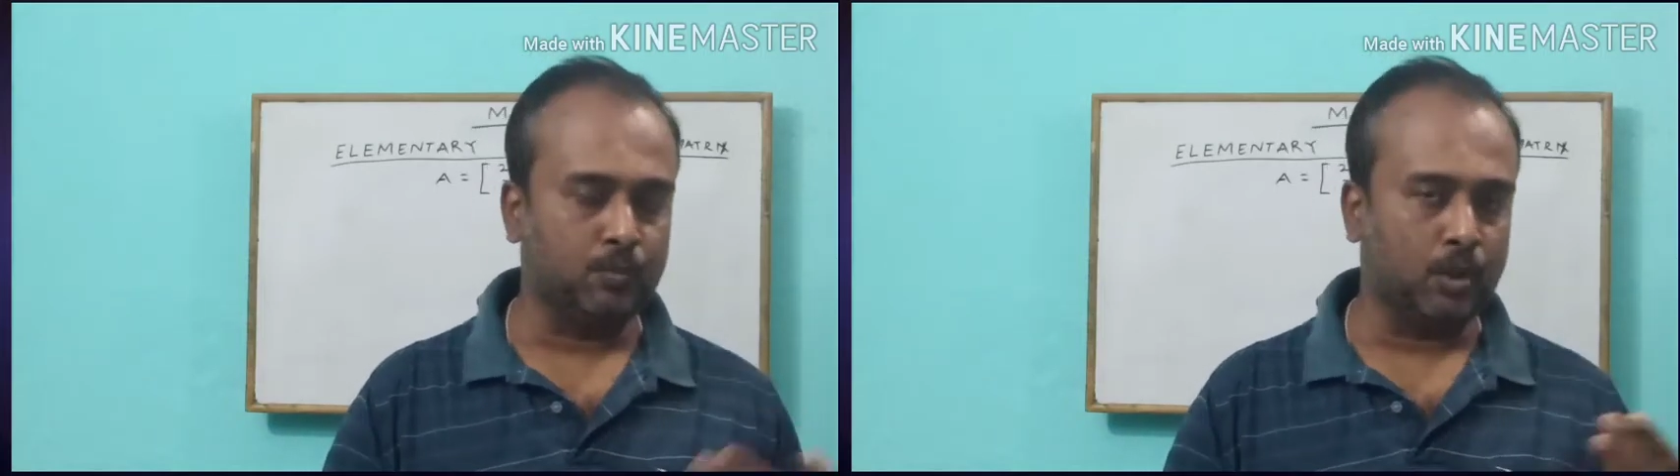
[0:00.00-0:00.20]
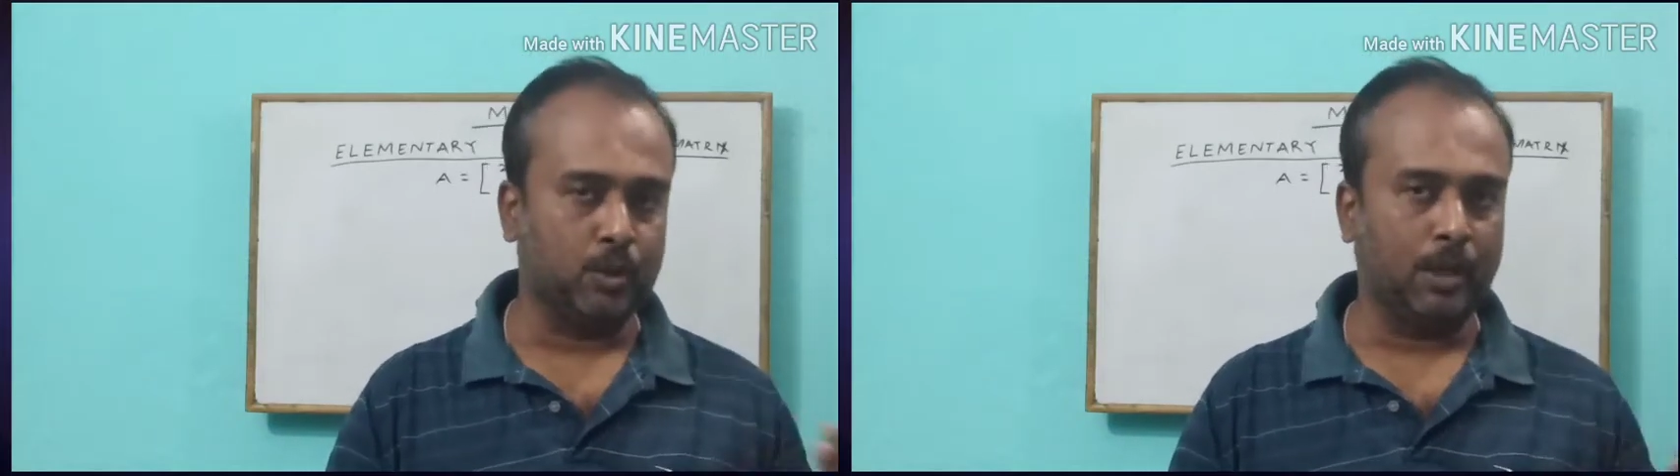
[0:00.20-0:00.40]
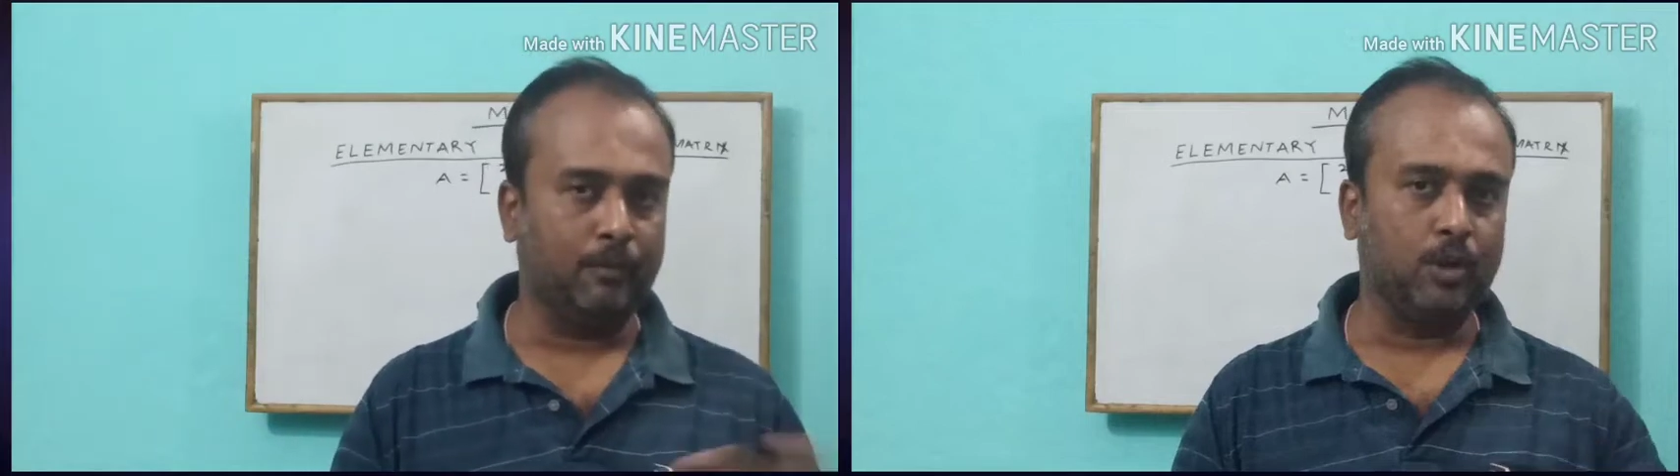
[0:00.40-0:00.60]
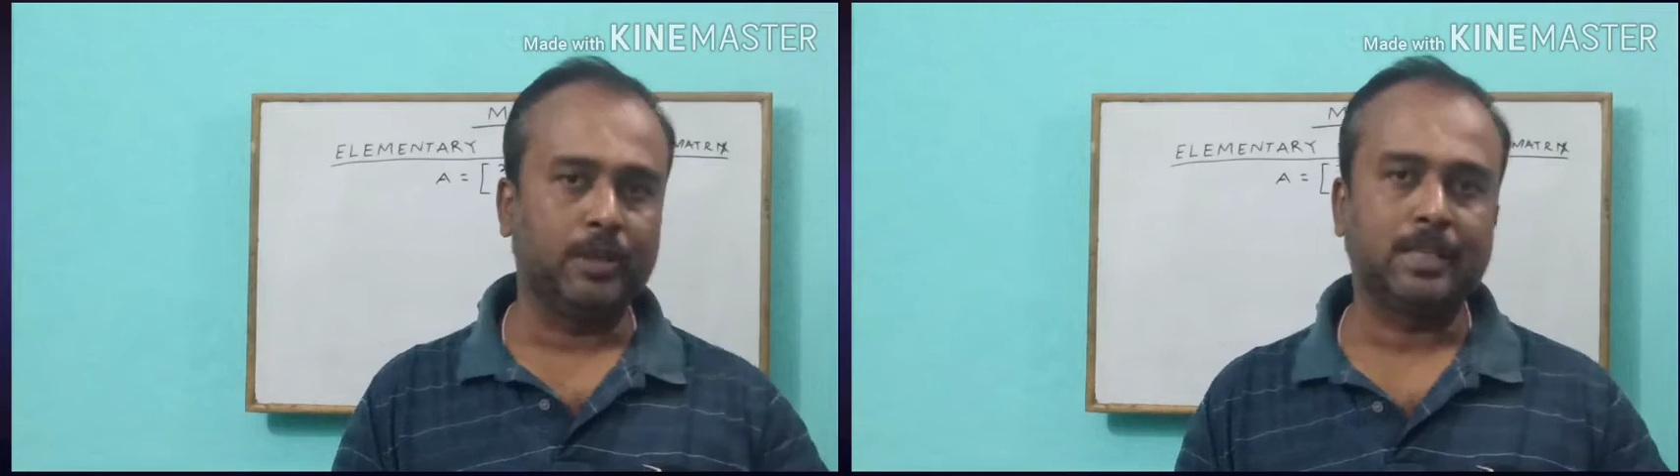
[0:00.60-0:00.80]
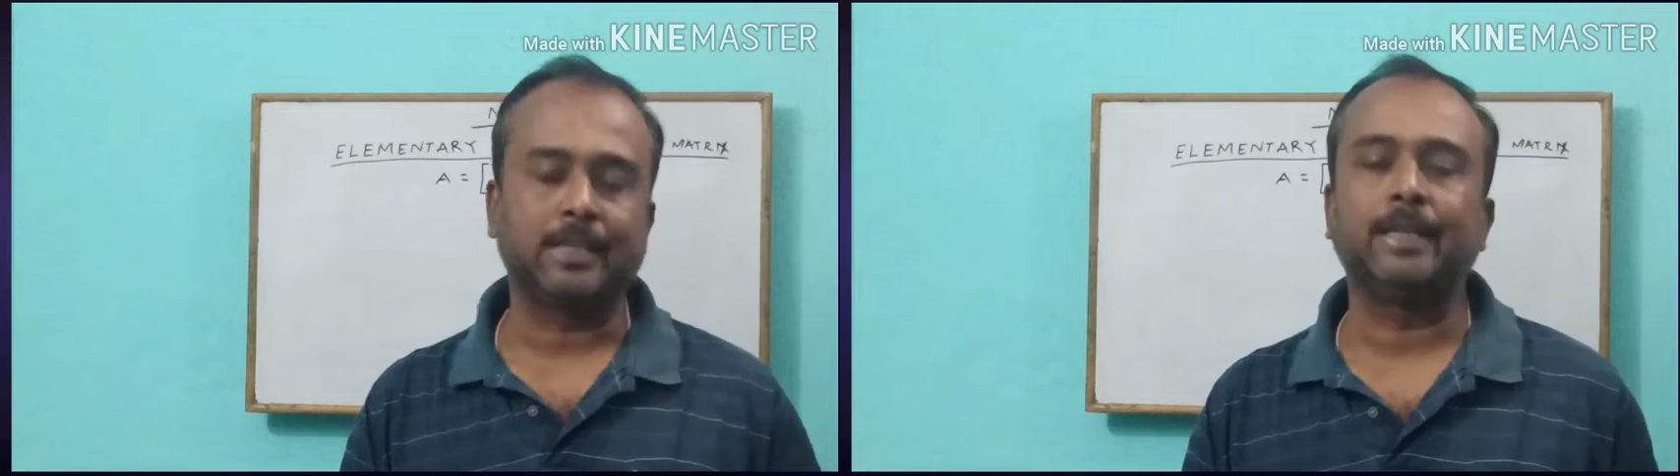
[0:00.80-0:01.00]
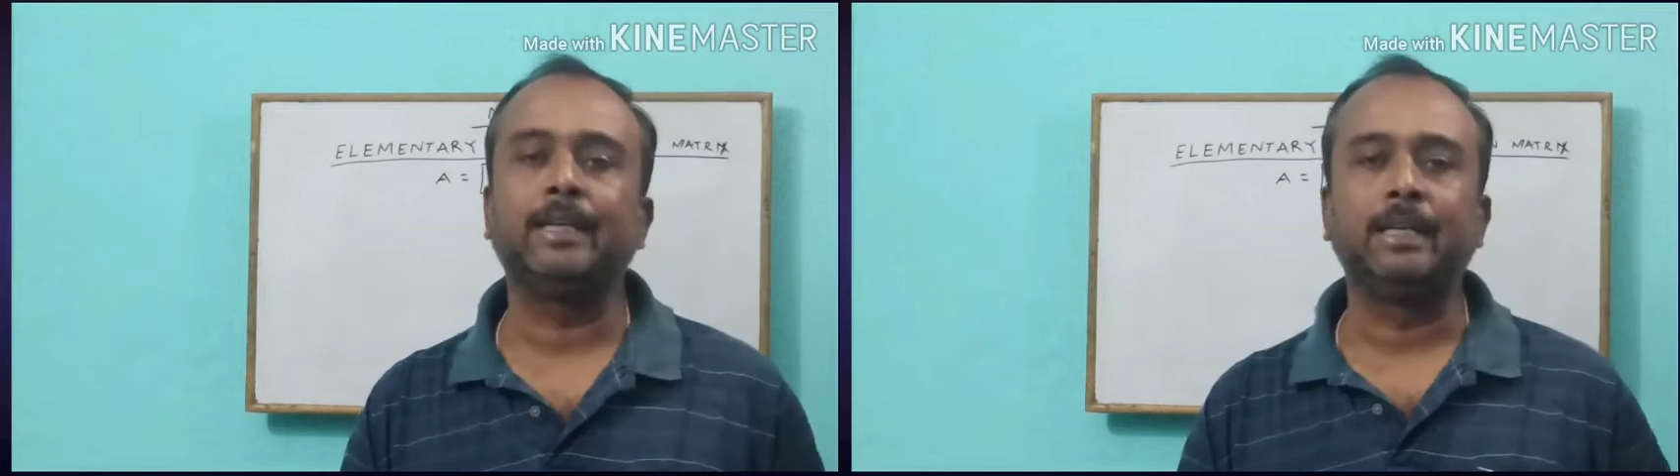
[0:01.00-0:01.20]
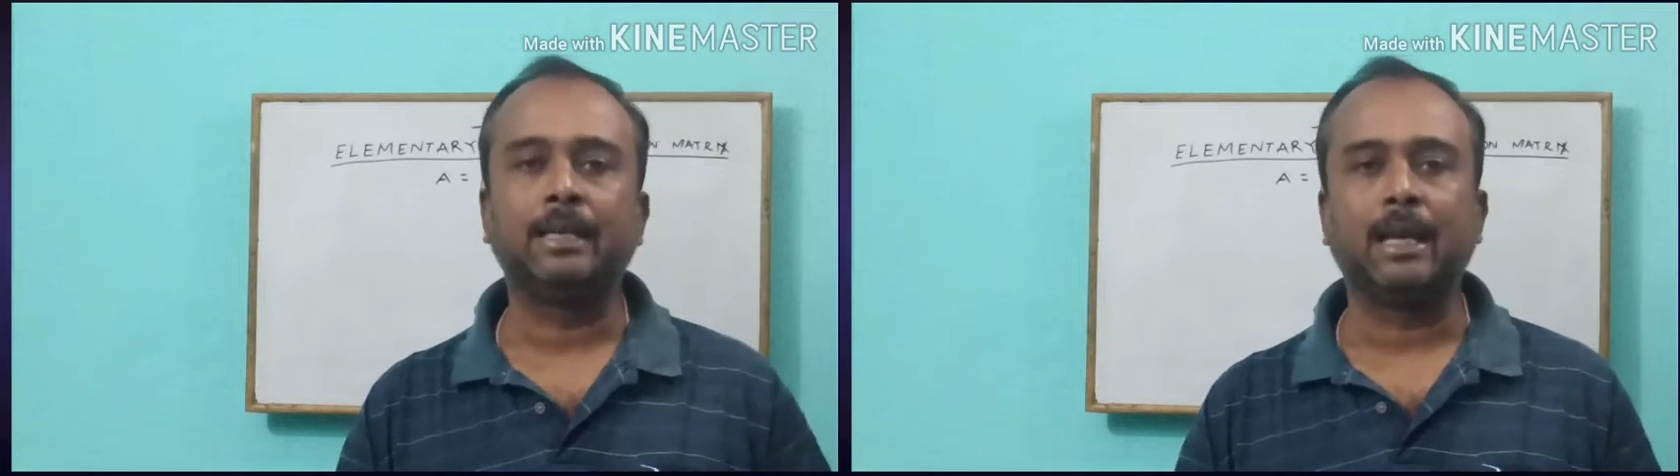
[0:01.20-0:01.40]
what you have already studied in